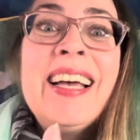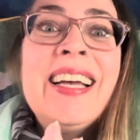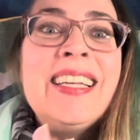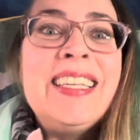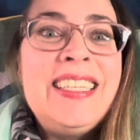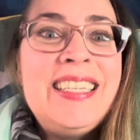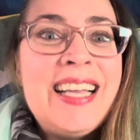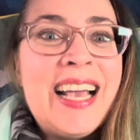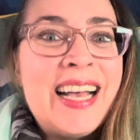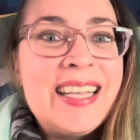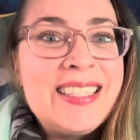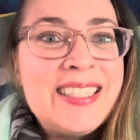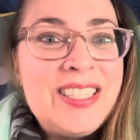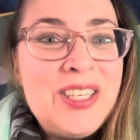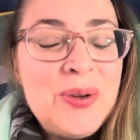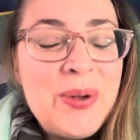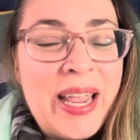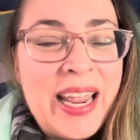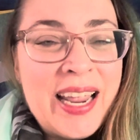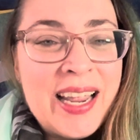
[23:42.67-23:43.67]
Yes,
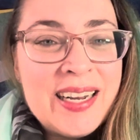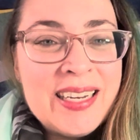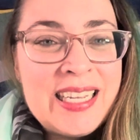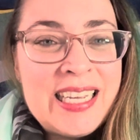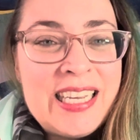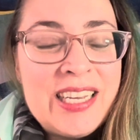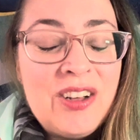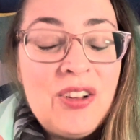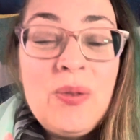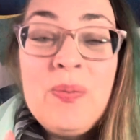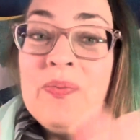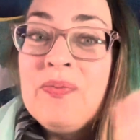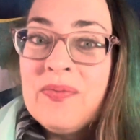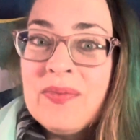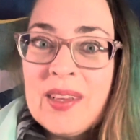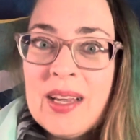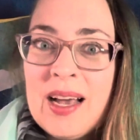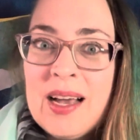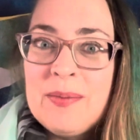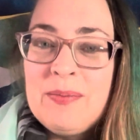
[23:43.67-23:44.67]
you can heal.
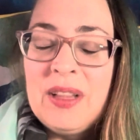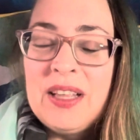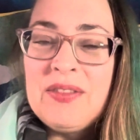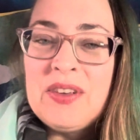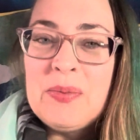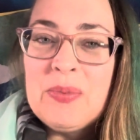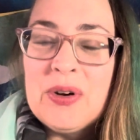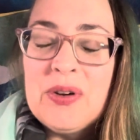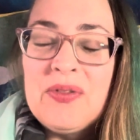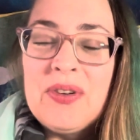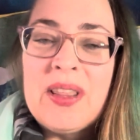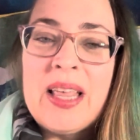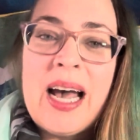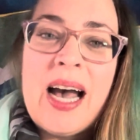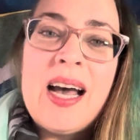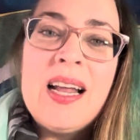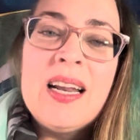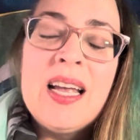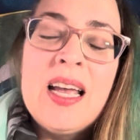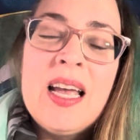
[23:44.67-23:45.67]
I'm living proof of
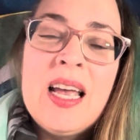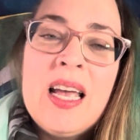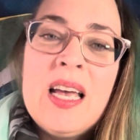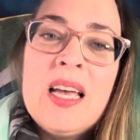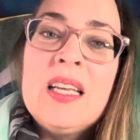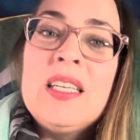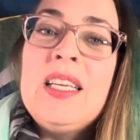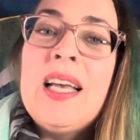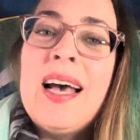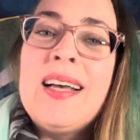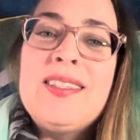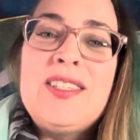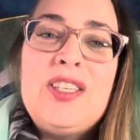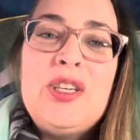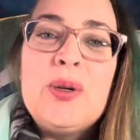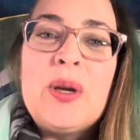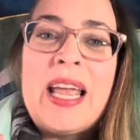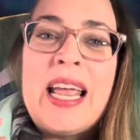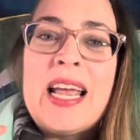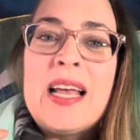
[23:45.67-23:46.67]
that. Yes, you
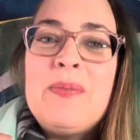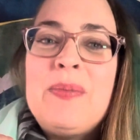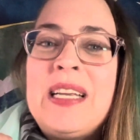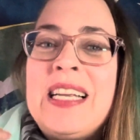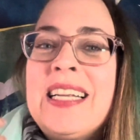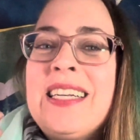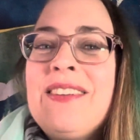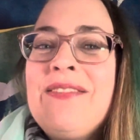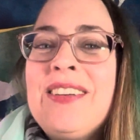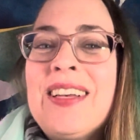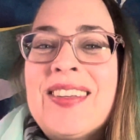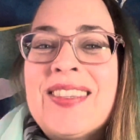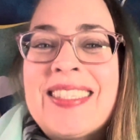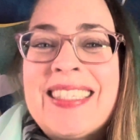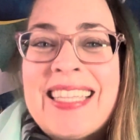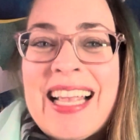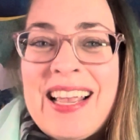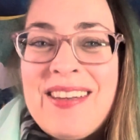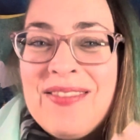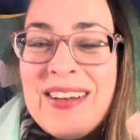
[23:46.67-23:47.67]
can begin to feel
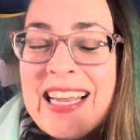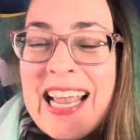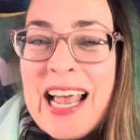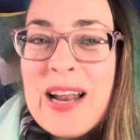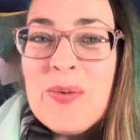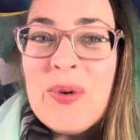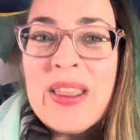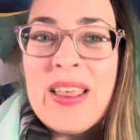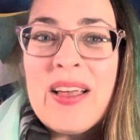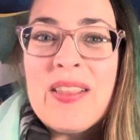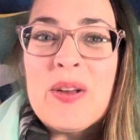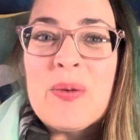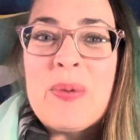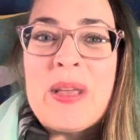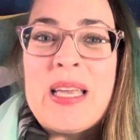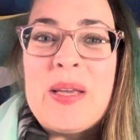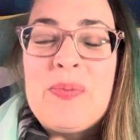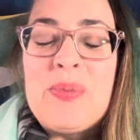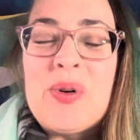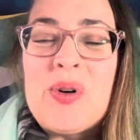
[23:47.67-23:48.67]
safe again with other
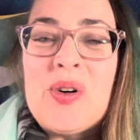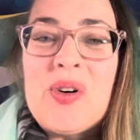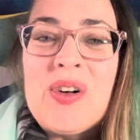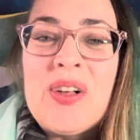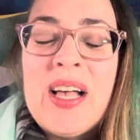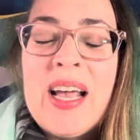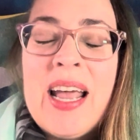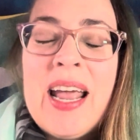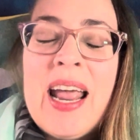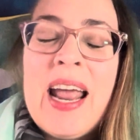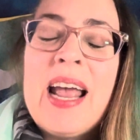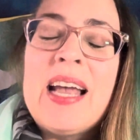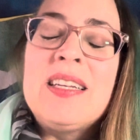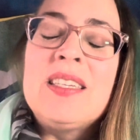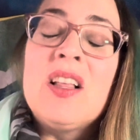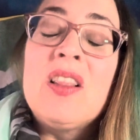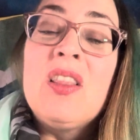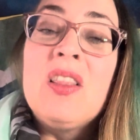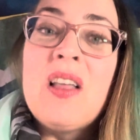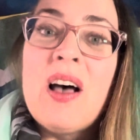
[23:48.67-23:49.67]
people, and
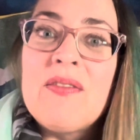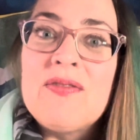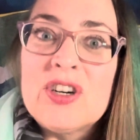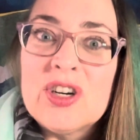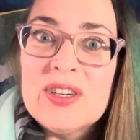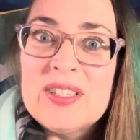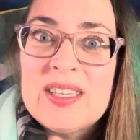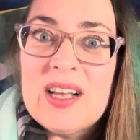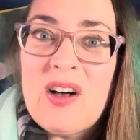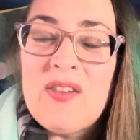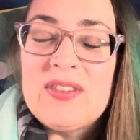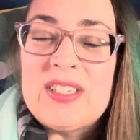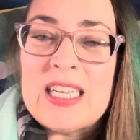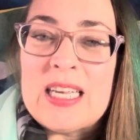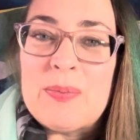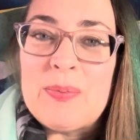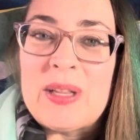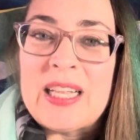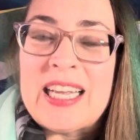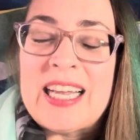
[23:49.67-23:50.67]
to love yourself
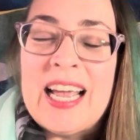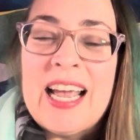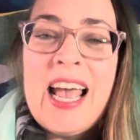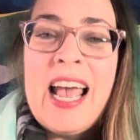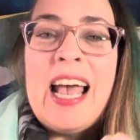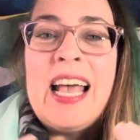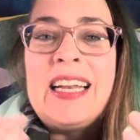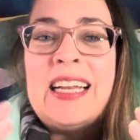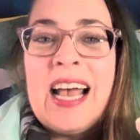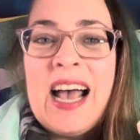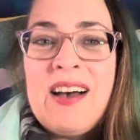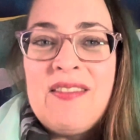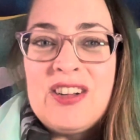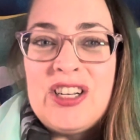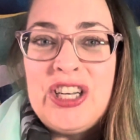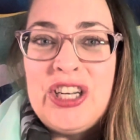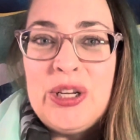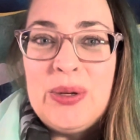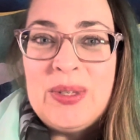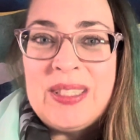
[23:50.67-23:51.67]
deeply, and to have a
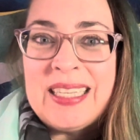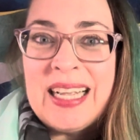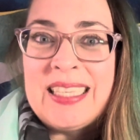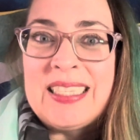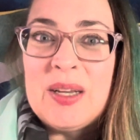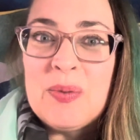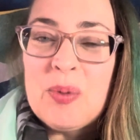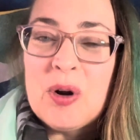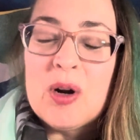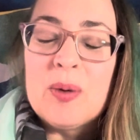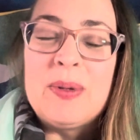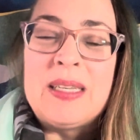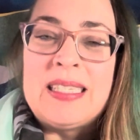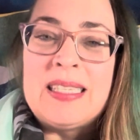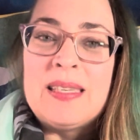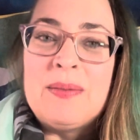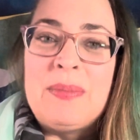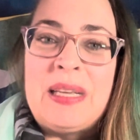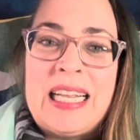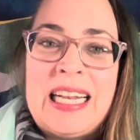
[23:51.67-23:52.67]
new sense of purpose
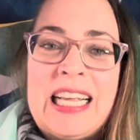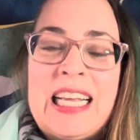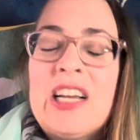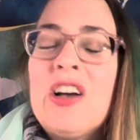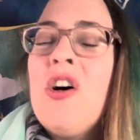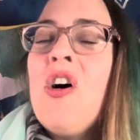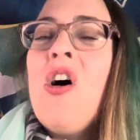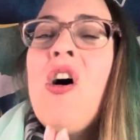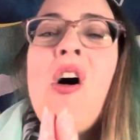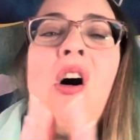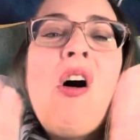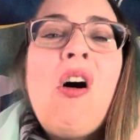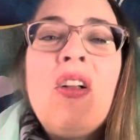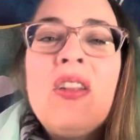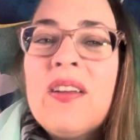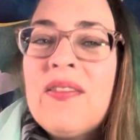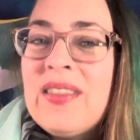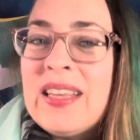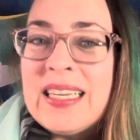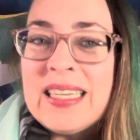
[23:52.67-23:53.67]
and meaning.
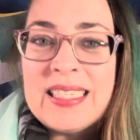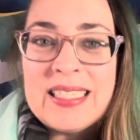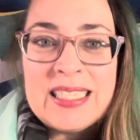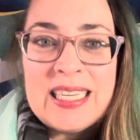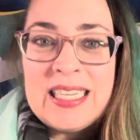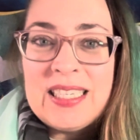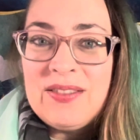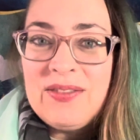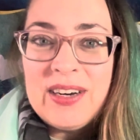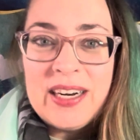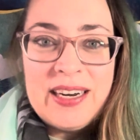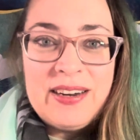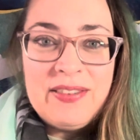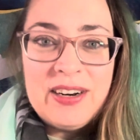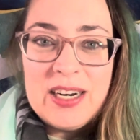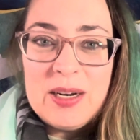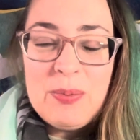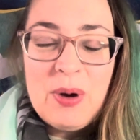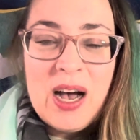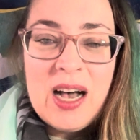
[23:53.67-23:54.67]
All of this is very,
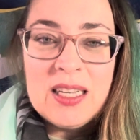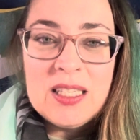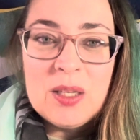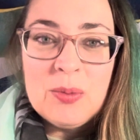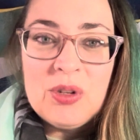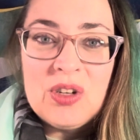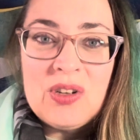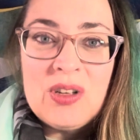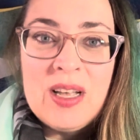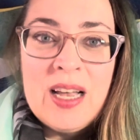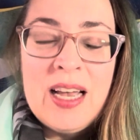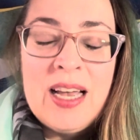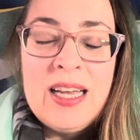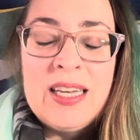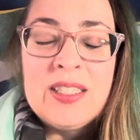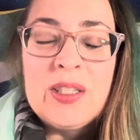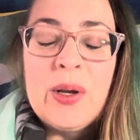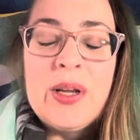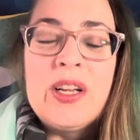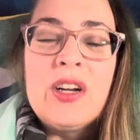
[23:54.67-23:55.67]
very possible.
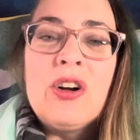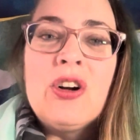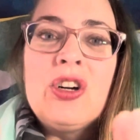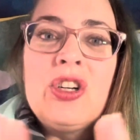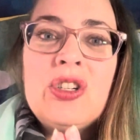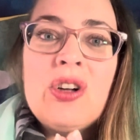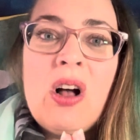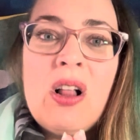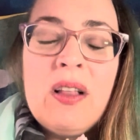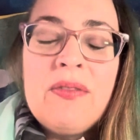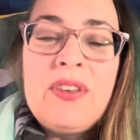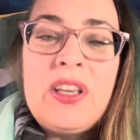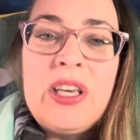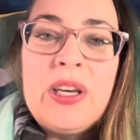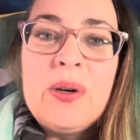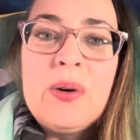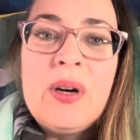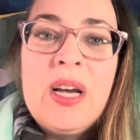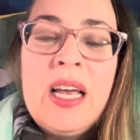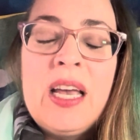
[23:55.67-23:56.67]
So I encourage all of
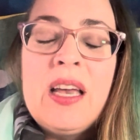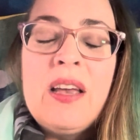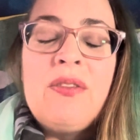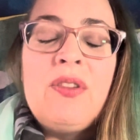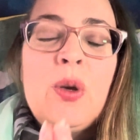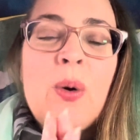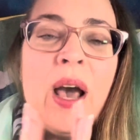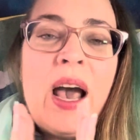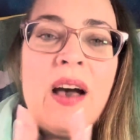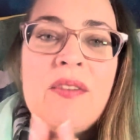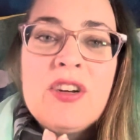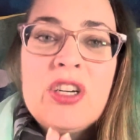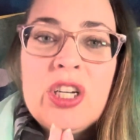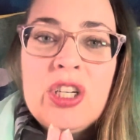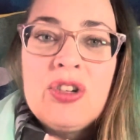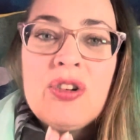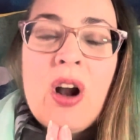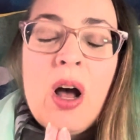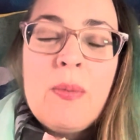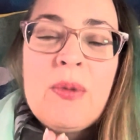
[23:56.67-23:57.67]
you, if you have a good
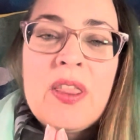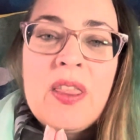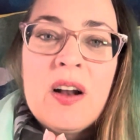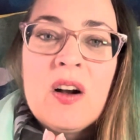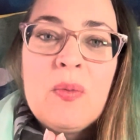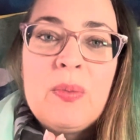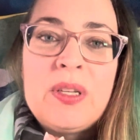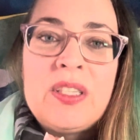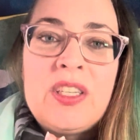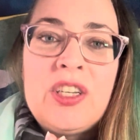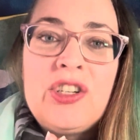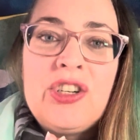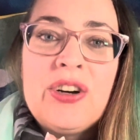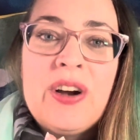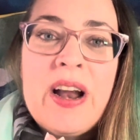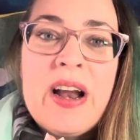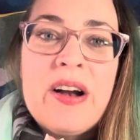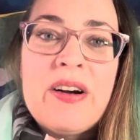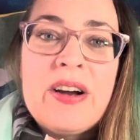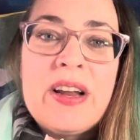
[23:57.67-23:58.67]
trauma therapist in your
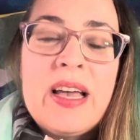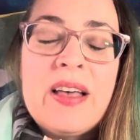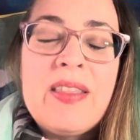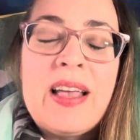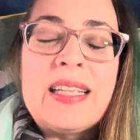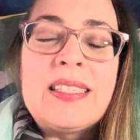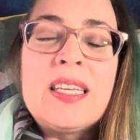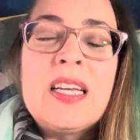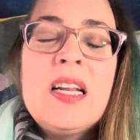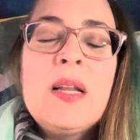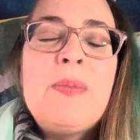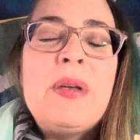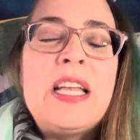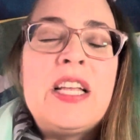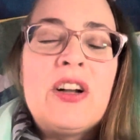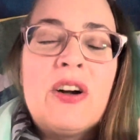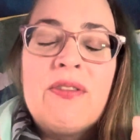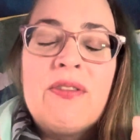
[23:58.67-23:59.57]
area, that's going to be your